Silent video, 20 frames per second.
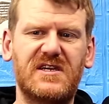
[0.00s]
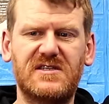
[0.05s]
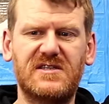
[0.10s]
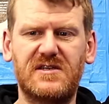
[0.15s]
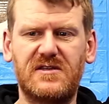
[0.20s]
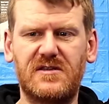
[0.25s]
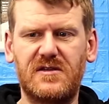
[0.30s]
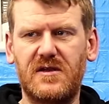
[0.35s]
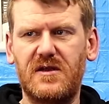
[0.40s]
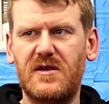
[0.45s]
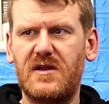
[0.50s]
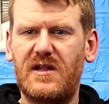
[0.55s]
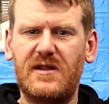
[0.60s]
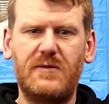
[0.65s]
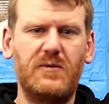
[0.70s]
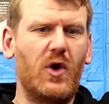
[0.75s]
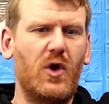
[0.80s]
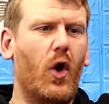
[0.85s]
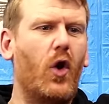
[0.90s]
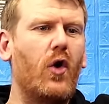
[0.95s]
And I think
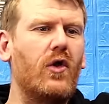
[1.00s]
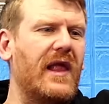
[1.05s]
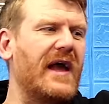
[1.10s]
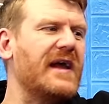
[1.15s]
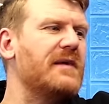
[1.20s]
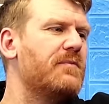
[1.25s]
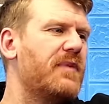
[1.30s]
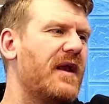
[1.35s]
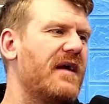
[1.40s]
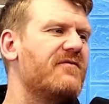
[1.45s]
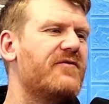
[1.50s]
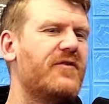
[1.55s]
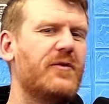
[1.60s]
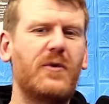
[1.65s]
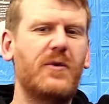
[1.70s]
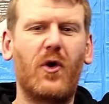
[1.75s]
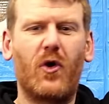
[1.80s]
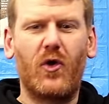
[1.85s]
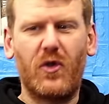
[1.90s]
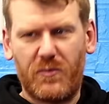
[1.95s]
we all like Brentford,
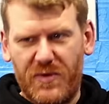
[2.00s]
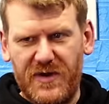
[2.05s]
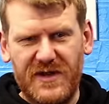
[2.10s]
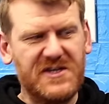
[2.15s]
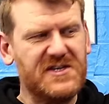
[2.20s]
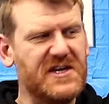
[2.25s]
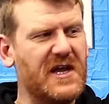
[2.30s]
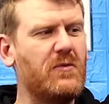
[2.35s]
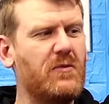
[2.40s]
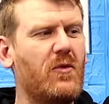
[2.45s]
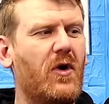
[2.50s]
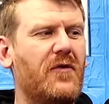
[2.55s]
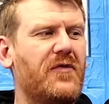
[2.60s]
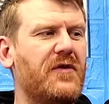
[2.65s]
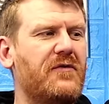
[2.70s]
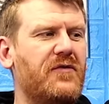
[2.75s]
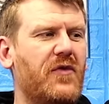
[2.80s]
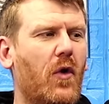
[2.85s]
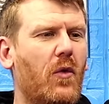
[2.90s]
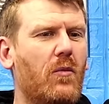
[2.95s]
we all appreciate what
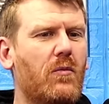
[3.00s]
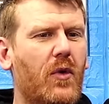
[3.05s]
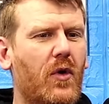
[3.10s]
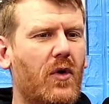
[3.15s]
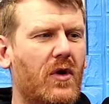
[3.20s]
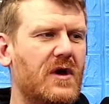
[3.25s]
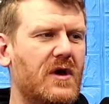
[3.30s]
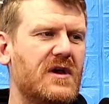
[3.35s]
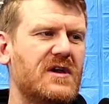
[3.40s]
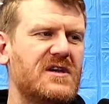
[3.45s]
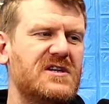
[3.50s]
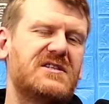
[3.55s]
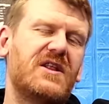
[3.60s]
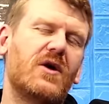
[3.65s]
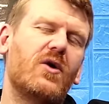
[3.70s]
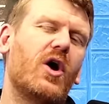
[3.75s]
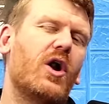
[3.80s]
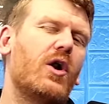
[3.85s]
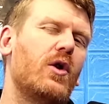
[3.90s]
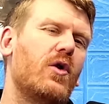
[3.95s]
they've done, but you still
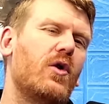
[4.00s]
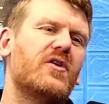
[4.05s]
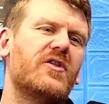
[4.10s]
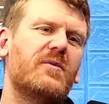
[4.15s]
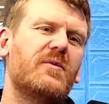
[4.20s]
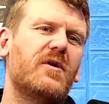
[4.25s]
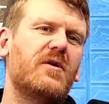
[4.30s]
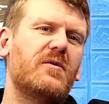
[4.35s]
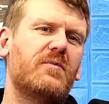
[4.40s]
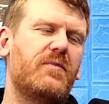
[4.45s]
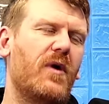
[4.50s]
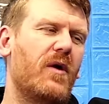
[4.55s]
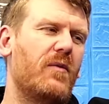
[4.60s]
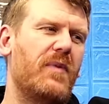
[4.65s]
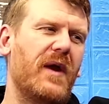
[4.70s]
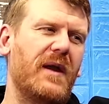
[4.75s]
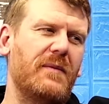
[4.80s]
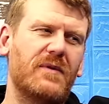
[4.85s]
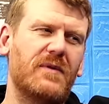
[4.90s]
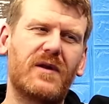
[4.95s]
got to look at them on
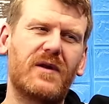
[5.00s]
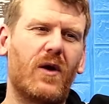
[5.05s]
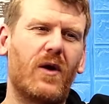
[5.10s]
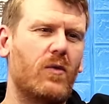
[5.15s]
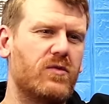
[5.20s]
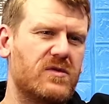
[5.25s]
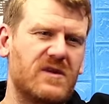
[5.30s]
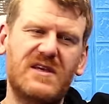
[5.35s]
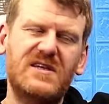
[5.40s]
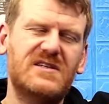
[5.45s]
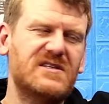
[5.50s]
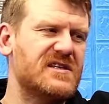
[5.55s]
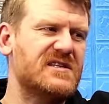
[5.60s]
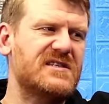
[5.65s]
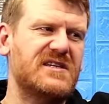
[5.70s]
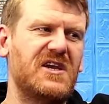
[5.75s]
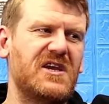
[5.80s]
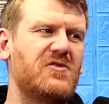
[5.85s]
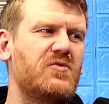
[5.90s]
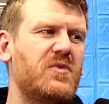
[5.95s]
paper and go, these are the
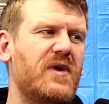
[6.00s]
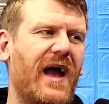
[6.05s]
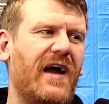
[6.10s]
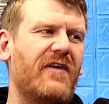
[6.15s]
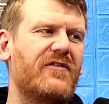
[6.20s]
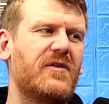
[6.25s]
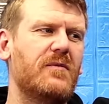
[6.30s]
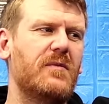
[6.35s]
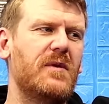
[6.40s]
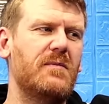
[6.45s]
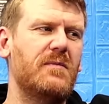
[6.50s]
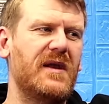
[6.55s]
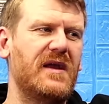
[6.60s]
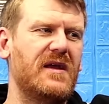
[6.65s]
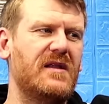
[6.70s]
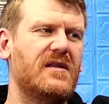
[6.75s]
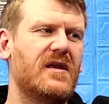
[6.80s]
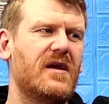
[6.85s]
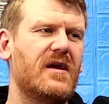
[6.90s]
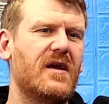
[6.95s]
teams we have to be
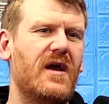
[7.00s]
beating.